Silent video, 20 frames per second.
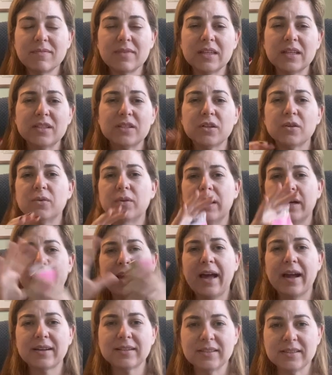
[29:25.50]
so a
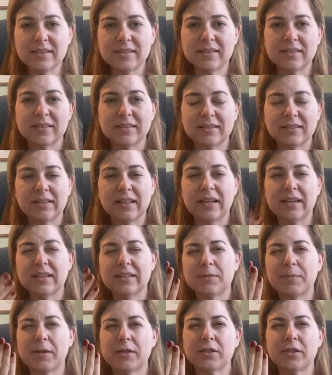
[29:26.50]
cactus, like,
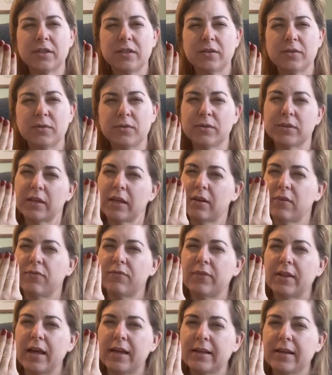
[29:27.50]
especially those, like,
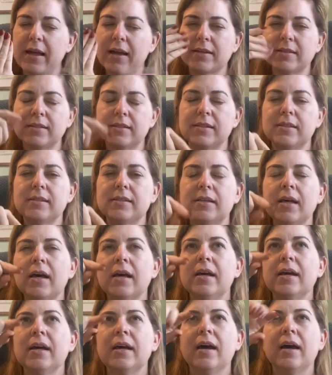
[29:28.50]
flat cactuses,
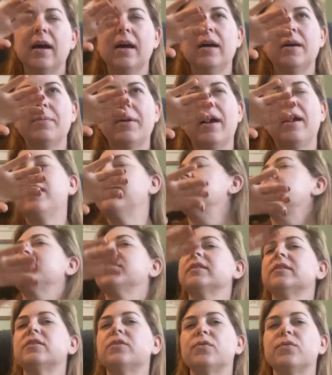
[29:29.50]
have
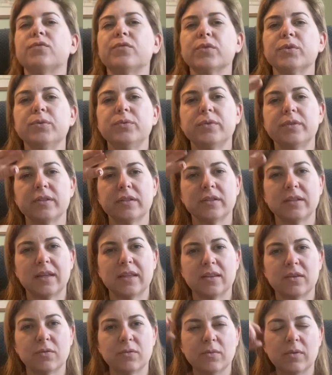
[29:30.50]
the little fruit,
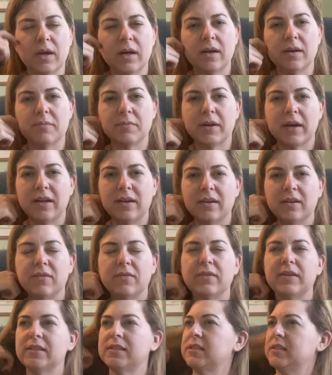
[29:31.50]
like the
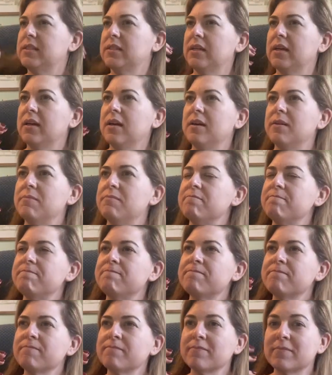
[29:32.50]
it's
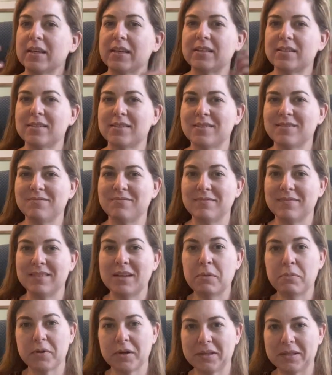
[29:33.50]

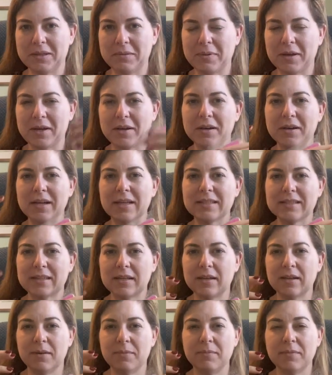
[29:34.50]
a prickly pear. It's
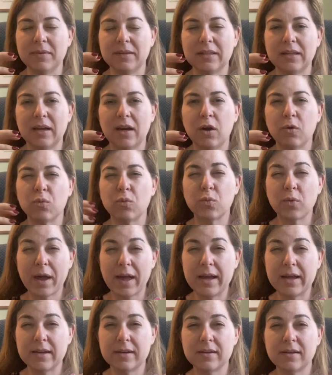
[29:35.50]
a
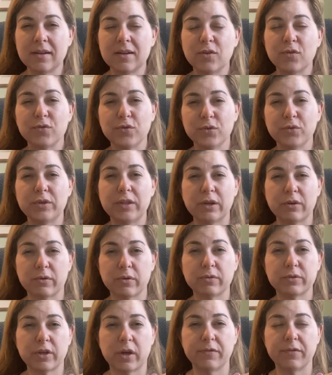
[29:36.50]
red fruit that
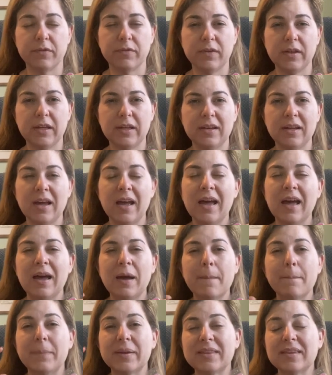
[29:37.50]
grows off of it,
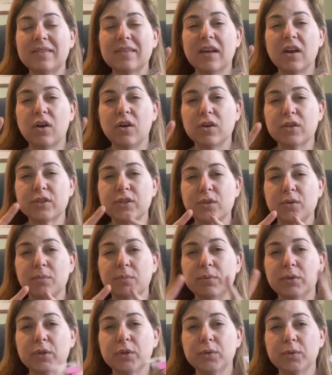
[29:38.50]
but then they also
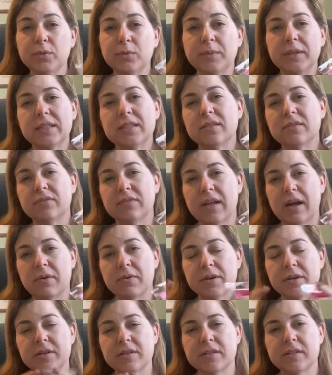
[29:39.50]
bloom into
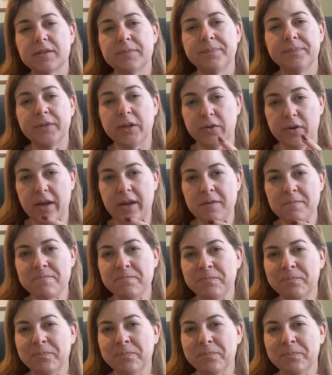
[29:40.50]
flowers. Okay,